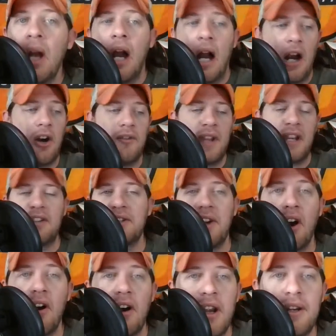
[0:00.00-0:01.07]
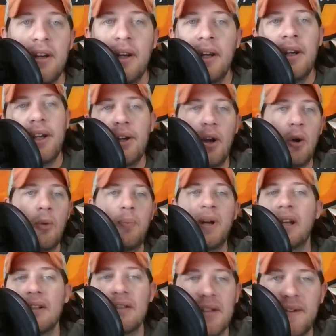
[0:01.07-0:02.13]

I heard they started, because